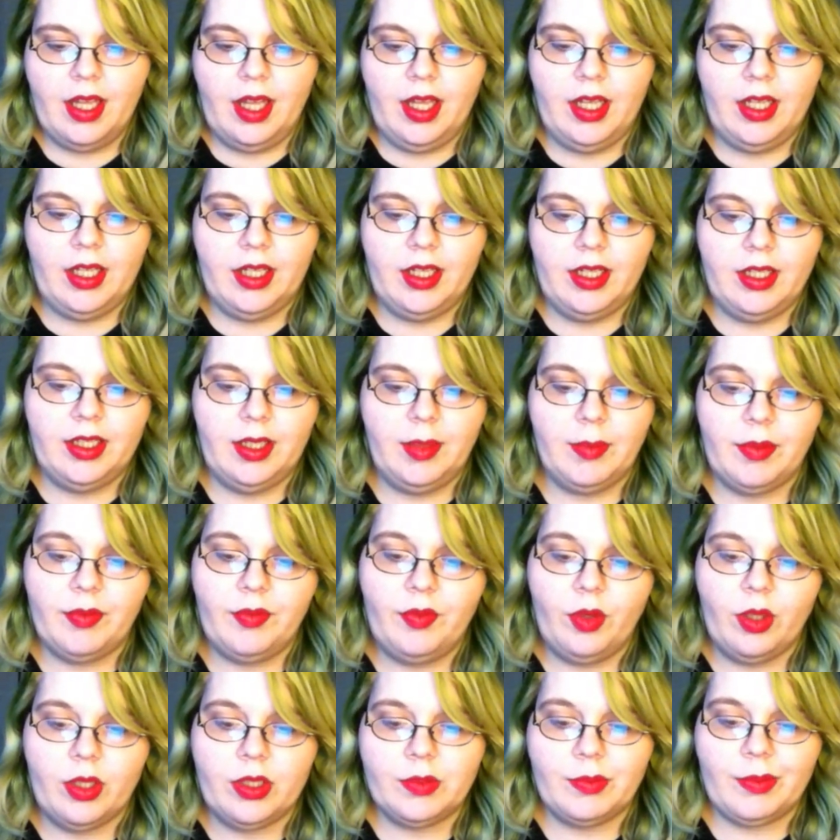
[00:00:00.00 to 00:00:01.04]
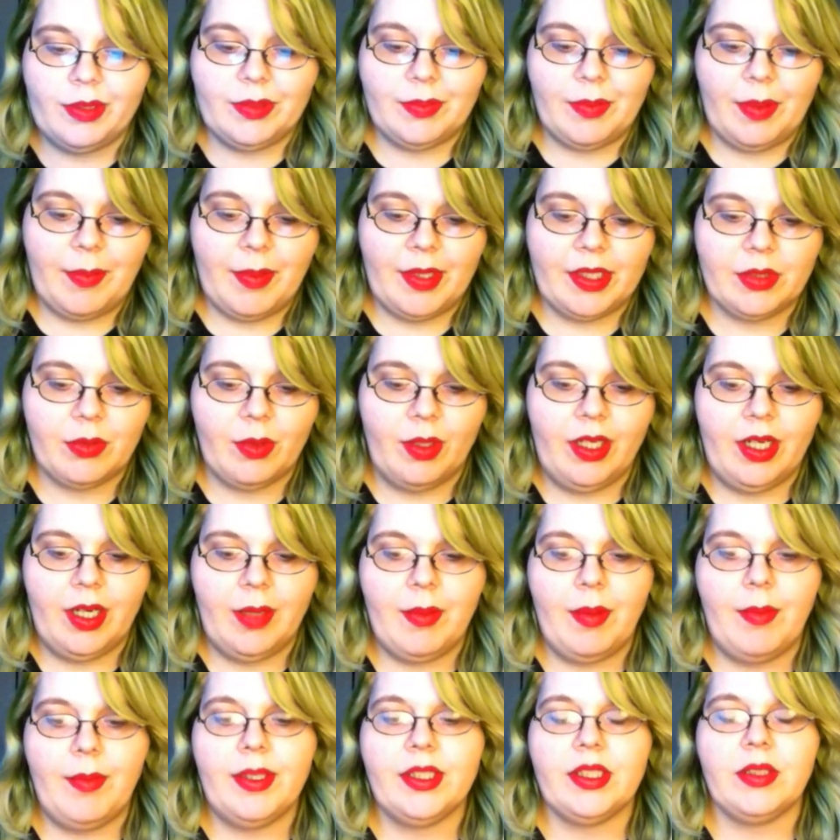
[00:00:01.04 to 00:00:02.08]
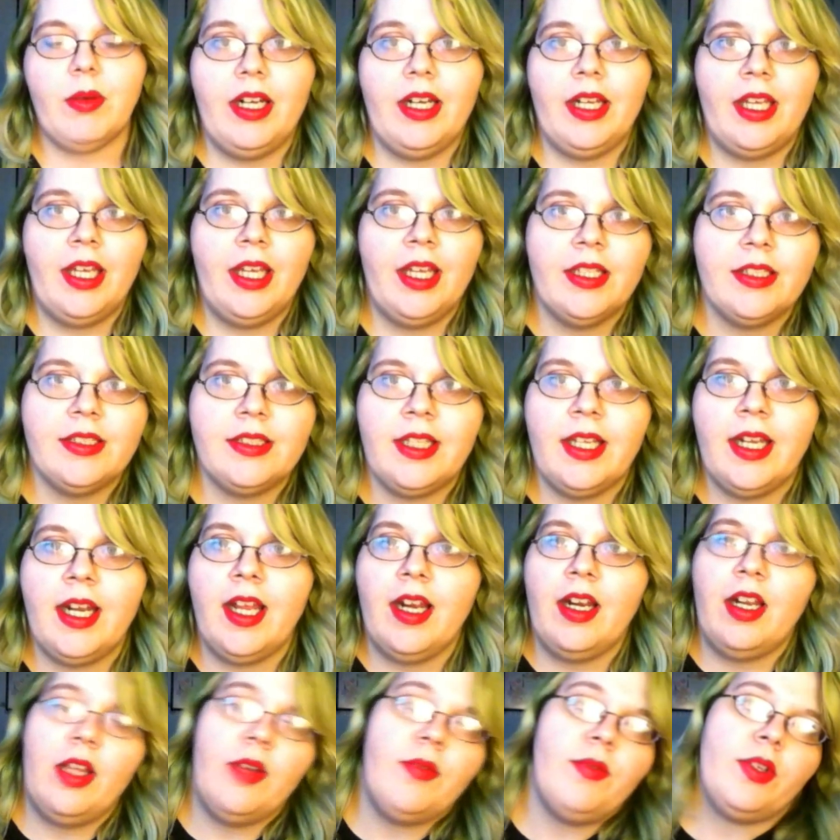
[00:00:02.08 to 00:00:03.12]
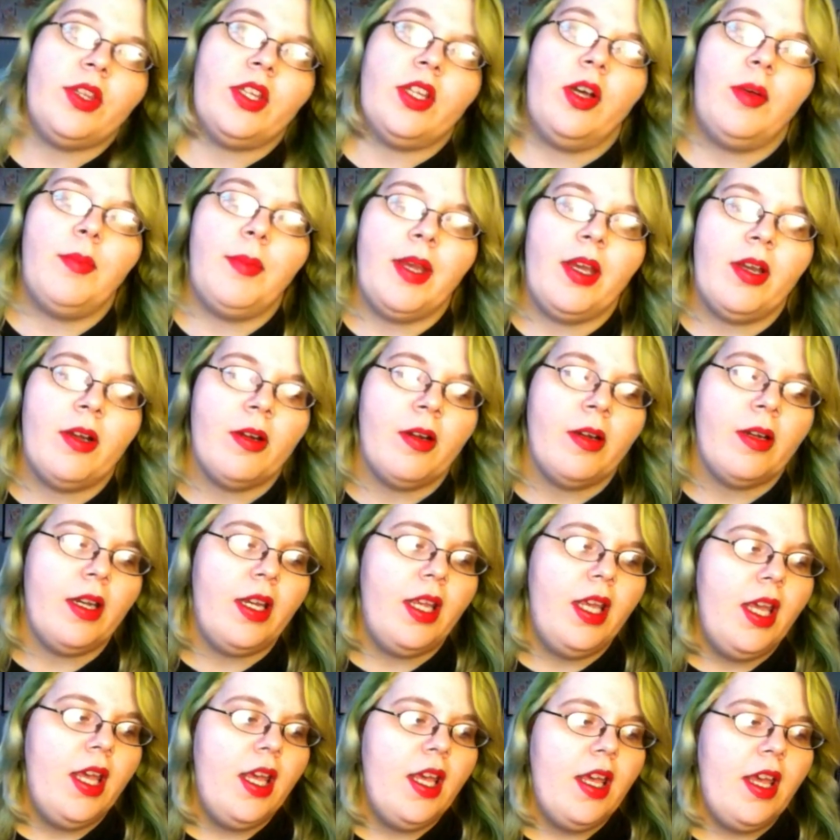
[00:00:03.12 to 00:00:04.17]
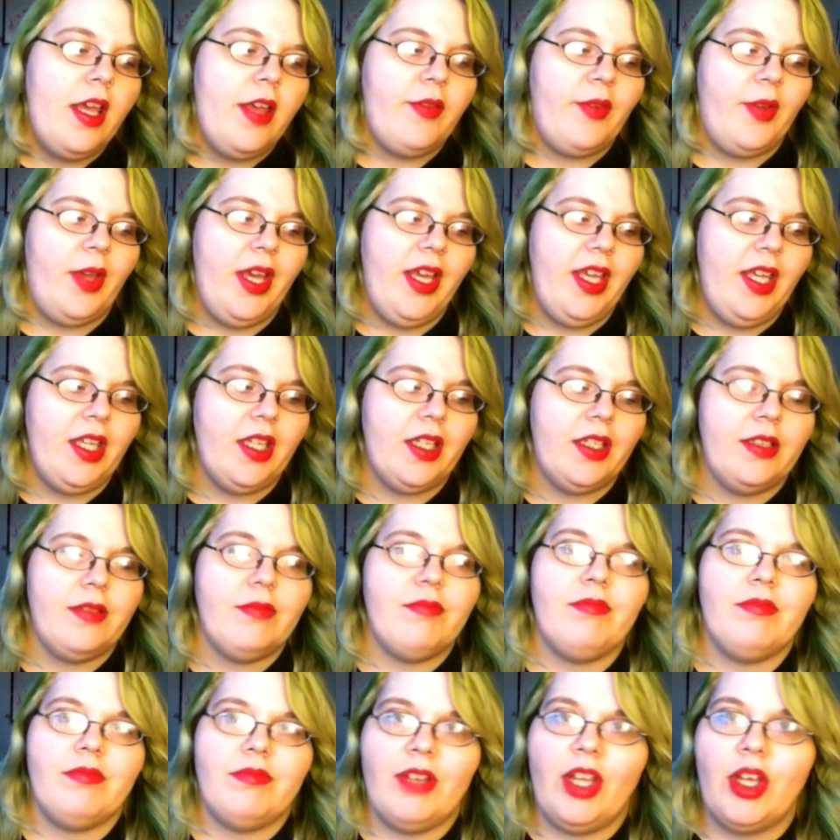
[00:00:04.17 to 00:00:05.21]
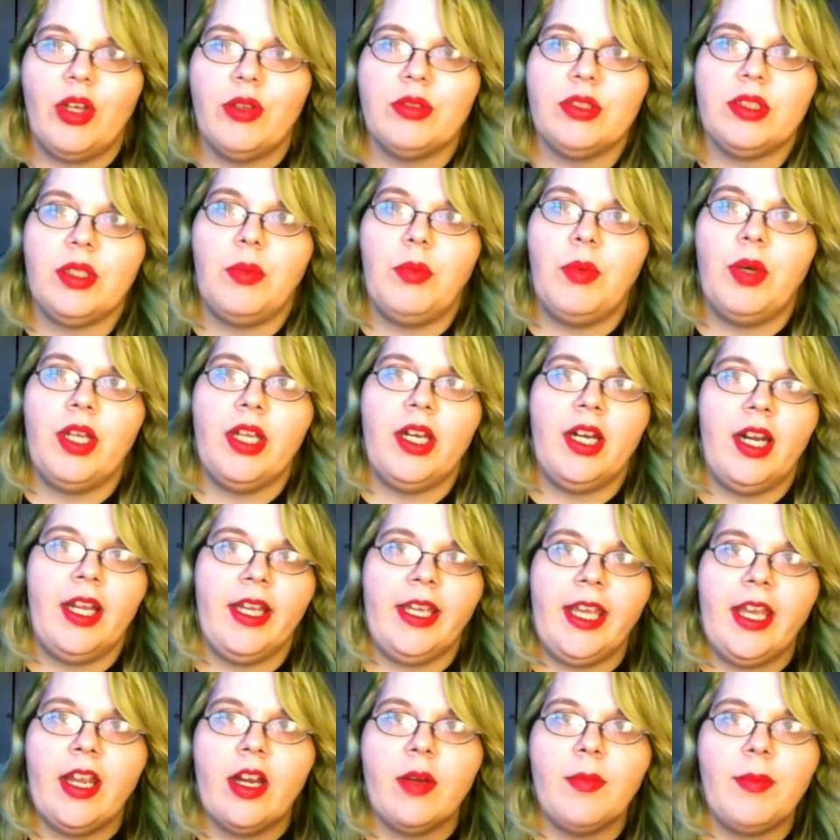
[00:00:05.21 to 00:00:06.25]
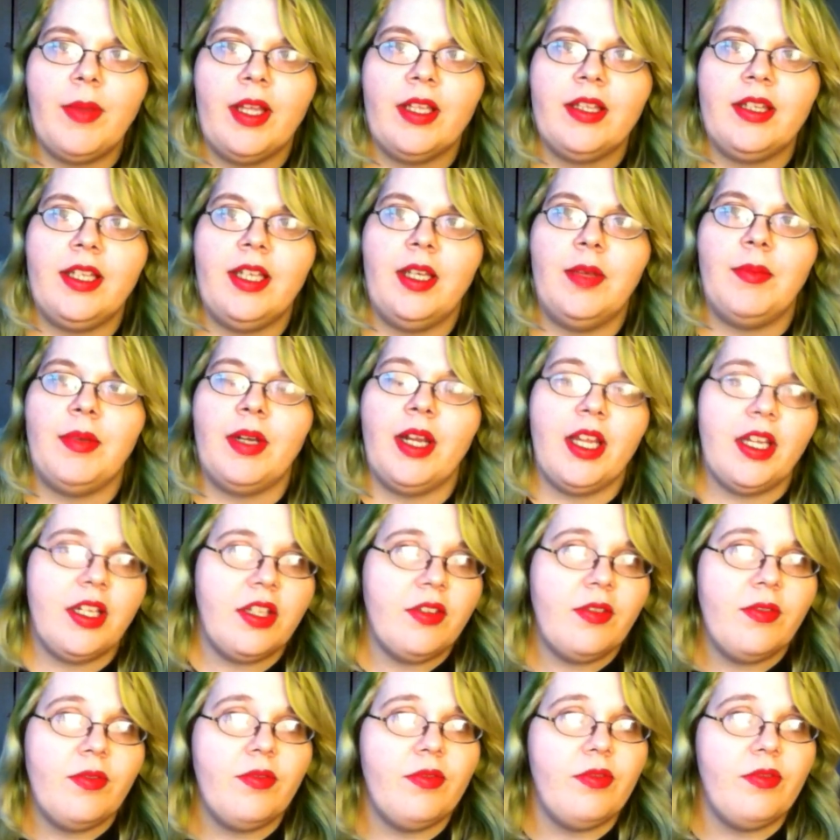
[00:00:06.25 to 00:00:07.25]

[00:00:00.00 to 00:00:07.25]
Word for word: Number 4 is, what's my best quality? My best quality is that I love with all my heart. If I know someone and I care about them and I